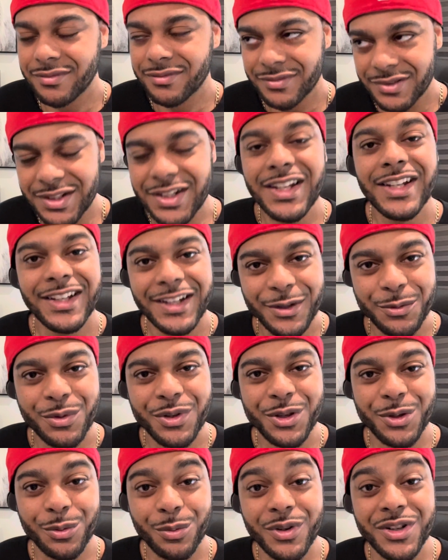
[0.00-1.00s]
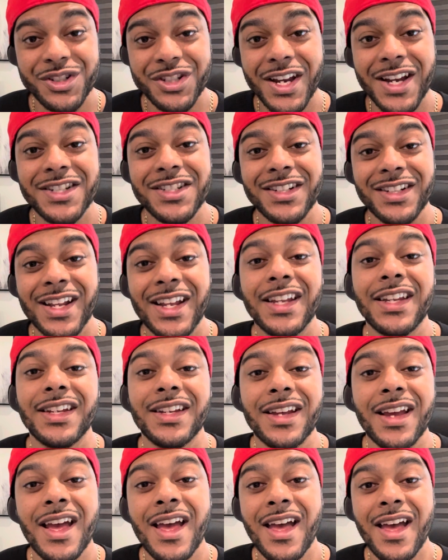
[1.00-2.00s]
dealing with the rejection that
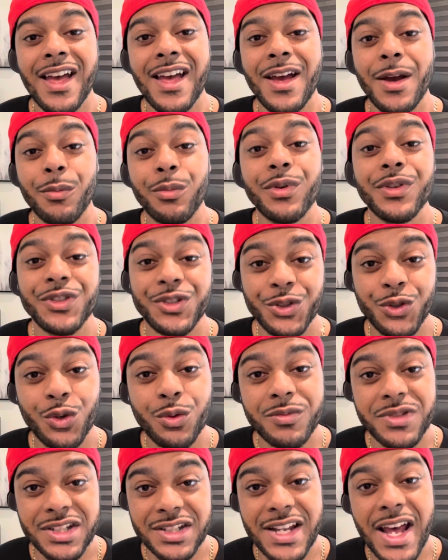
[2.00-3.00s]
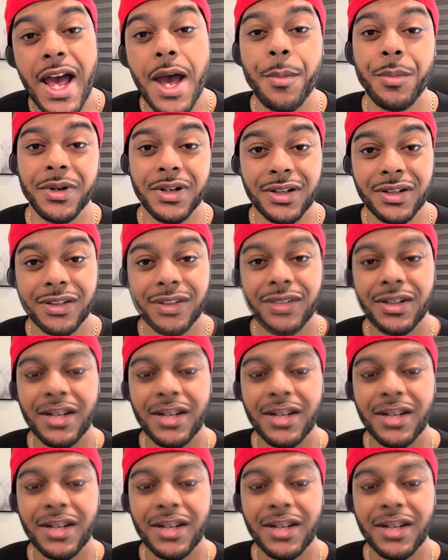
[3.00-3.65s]
he presumes is happening.